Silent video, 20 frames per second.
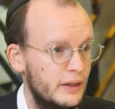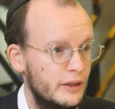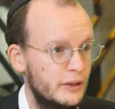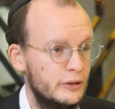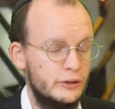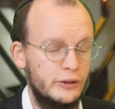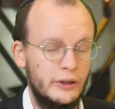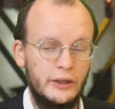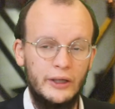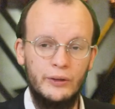
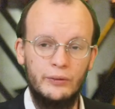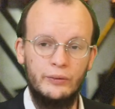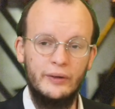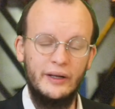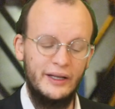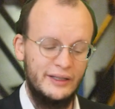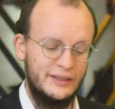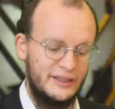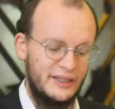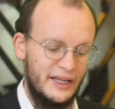So he
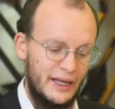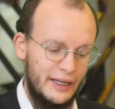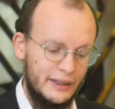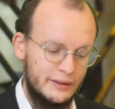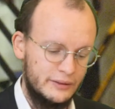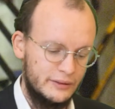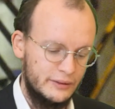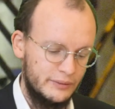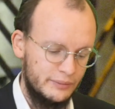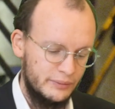reads
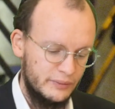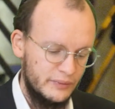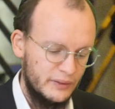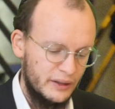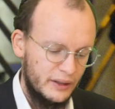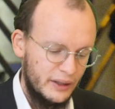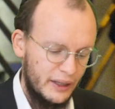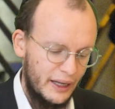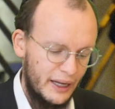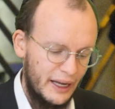that,
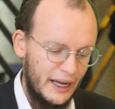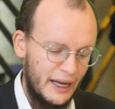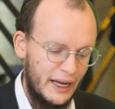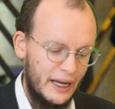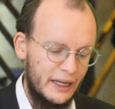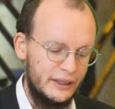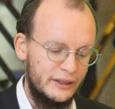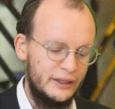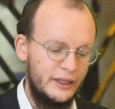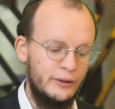
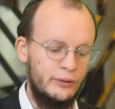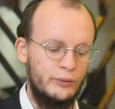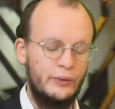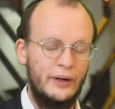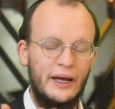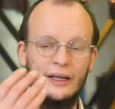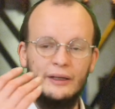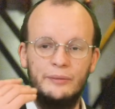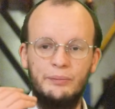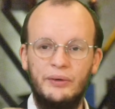and he
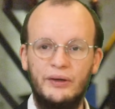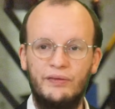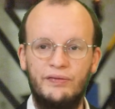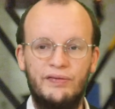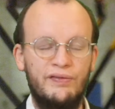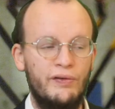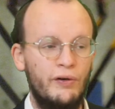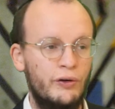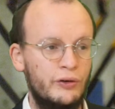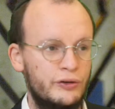read
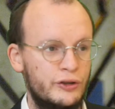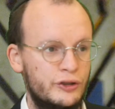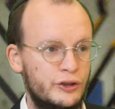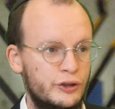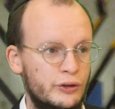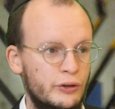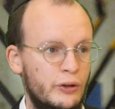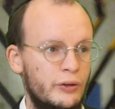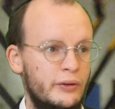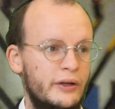before the
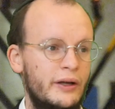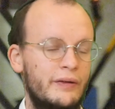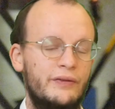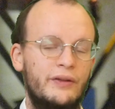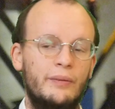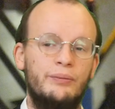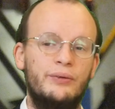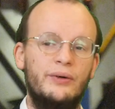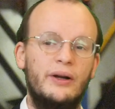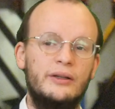story of
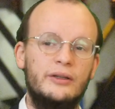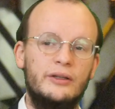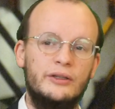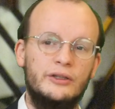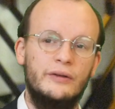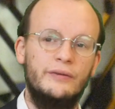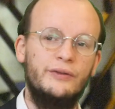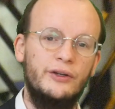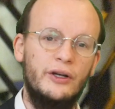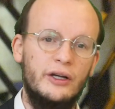the brothers
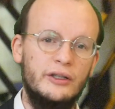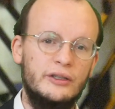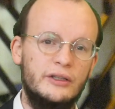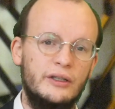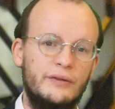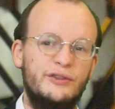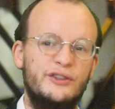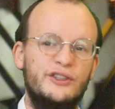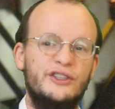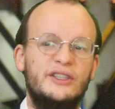of
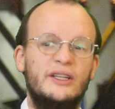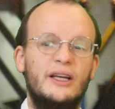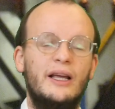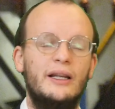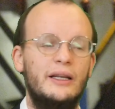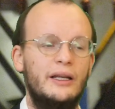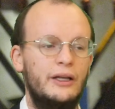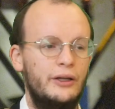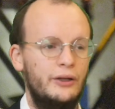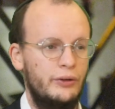Yosef
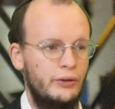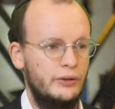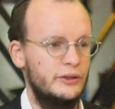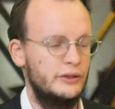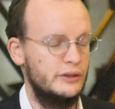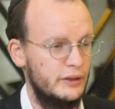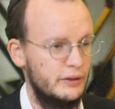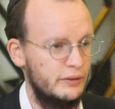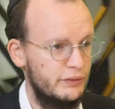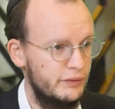selling
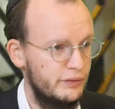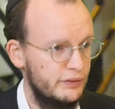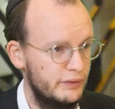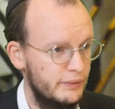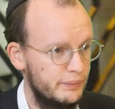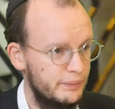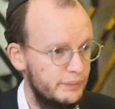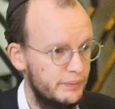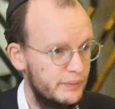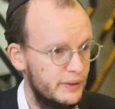Yosef.
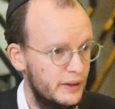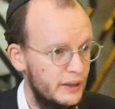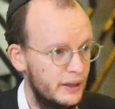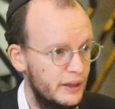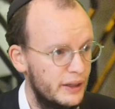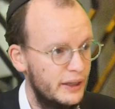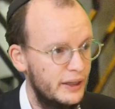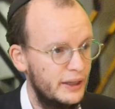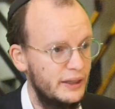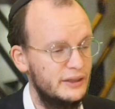
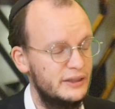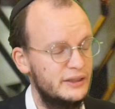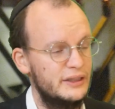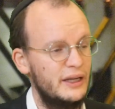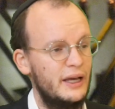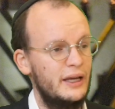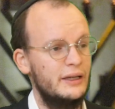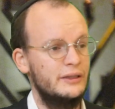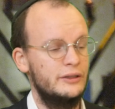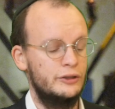He
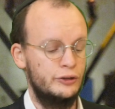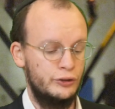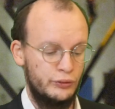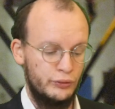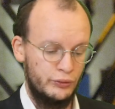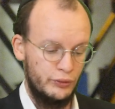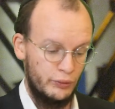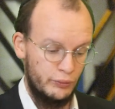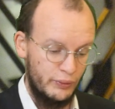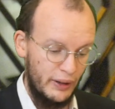says to
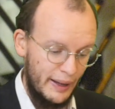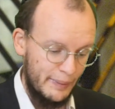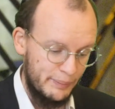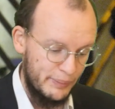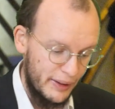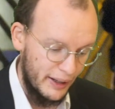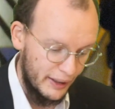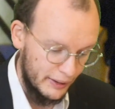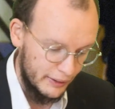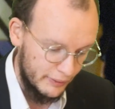the
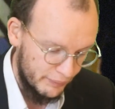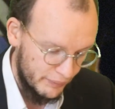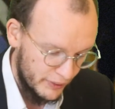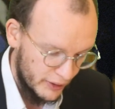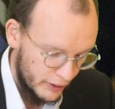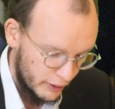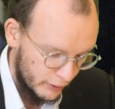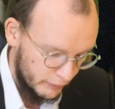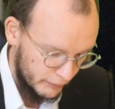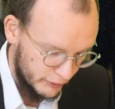rabbi,
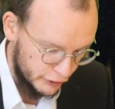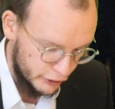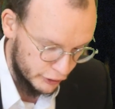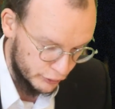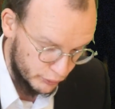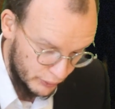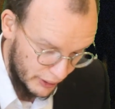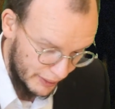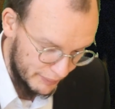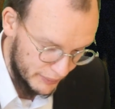which is
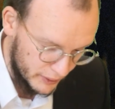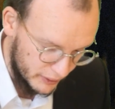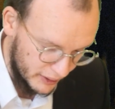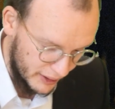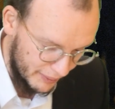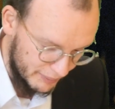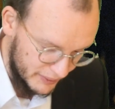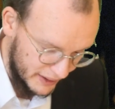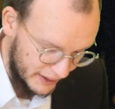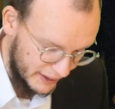Rabban
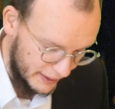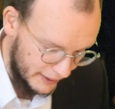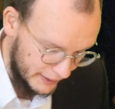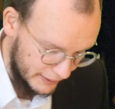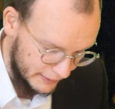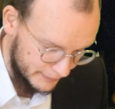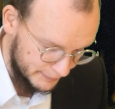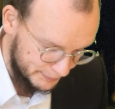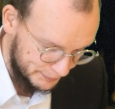Gamliel,